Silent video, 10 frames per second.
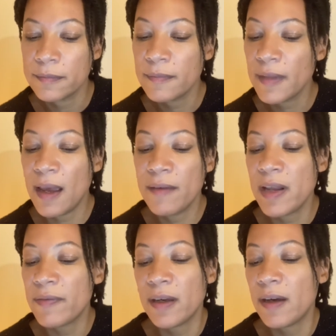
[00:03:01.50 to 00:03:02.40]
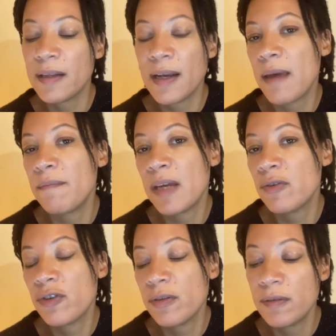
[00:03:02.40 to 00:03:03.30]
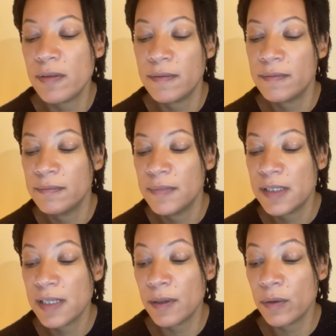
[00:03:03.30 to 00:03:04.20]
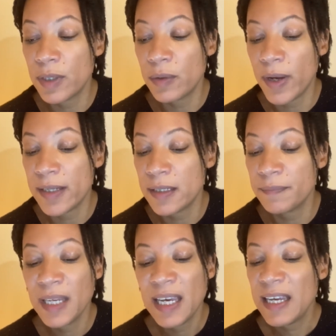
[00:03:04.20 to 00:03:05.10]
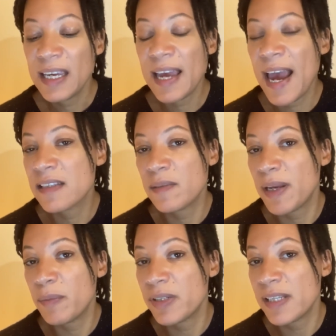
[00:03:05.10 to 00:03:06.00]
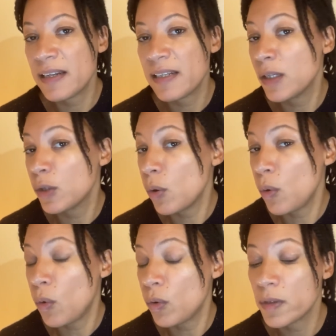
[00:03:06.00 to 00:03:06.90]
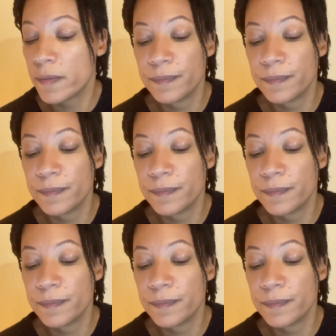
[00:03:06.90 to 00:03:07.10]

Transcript: I've never heard the name mentioned, said the lord-in-waiting. He hasn't been presented at court.